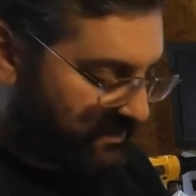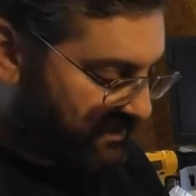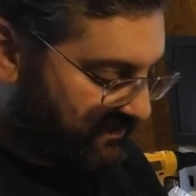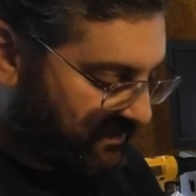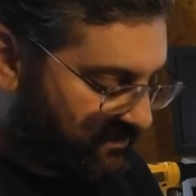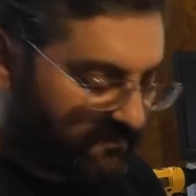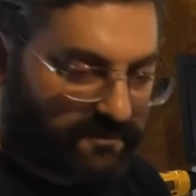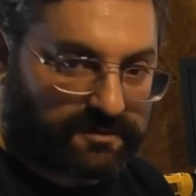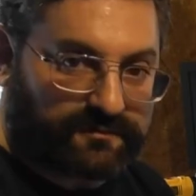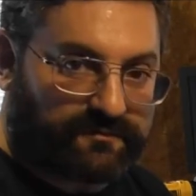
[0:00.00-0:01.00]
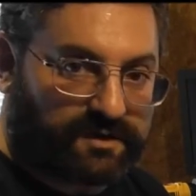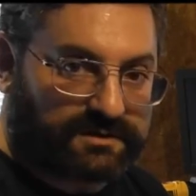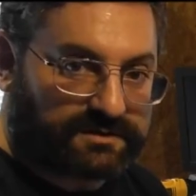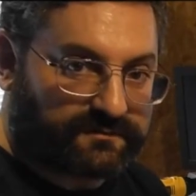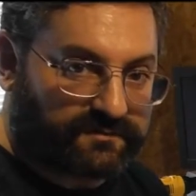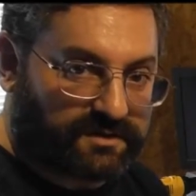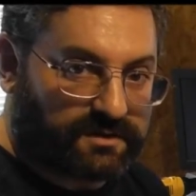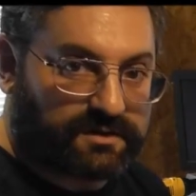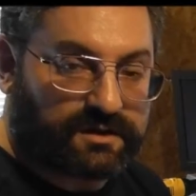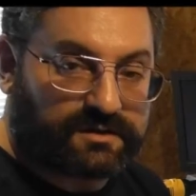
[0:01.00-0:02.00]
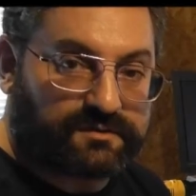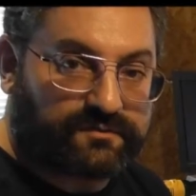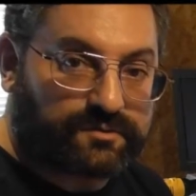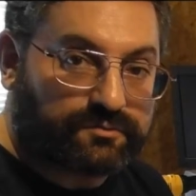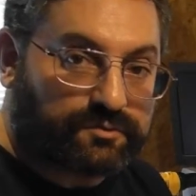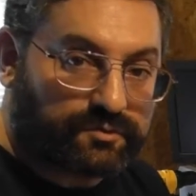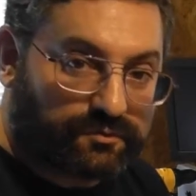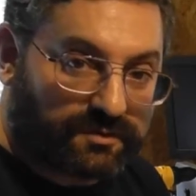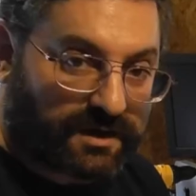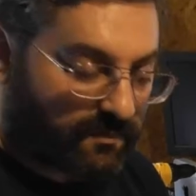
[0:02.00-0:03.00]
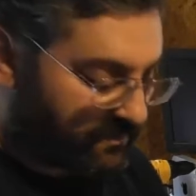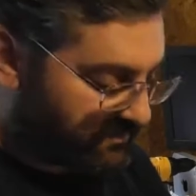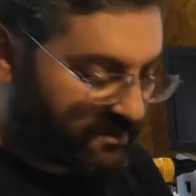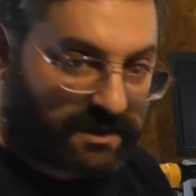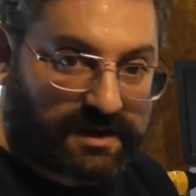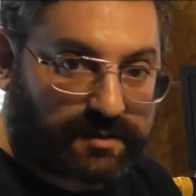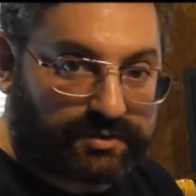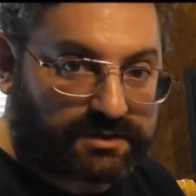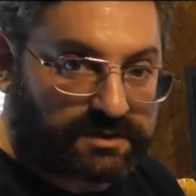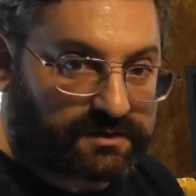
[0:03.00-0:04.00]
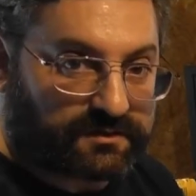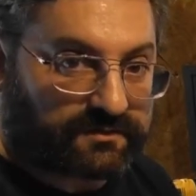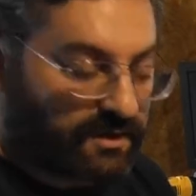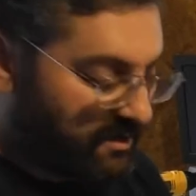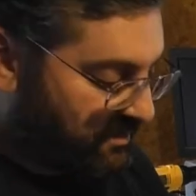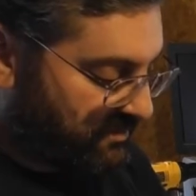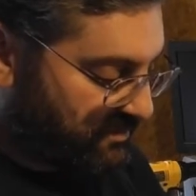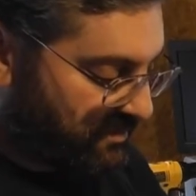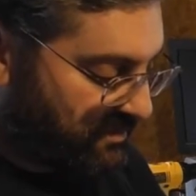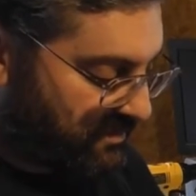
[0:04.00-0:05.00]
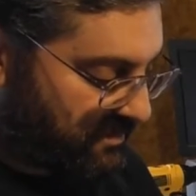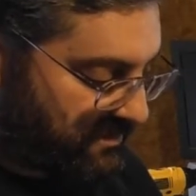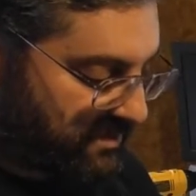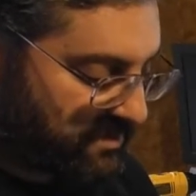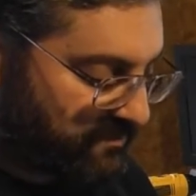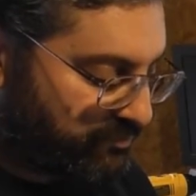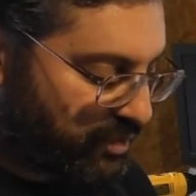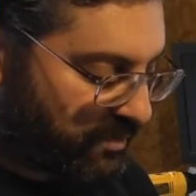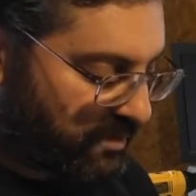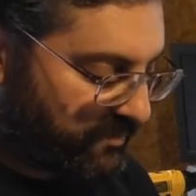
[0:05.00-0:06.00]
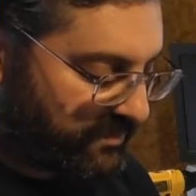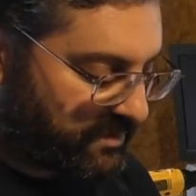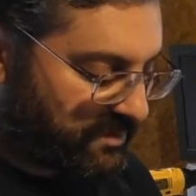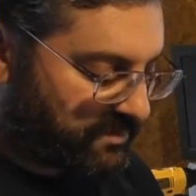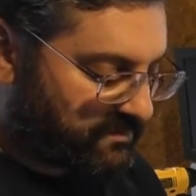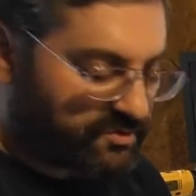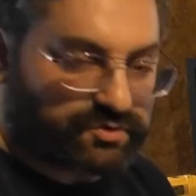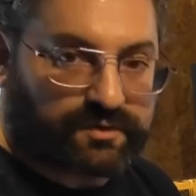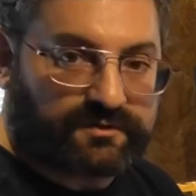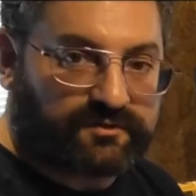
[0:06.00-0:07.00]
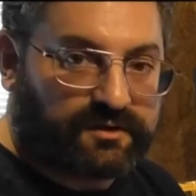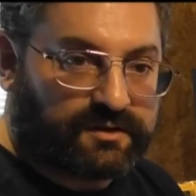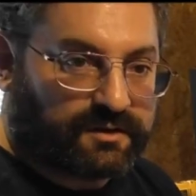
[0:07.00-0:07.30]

These things are very finely fitted, and if you do that, what's going to happen is you're going to essentially booger up the joints,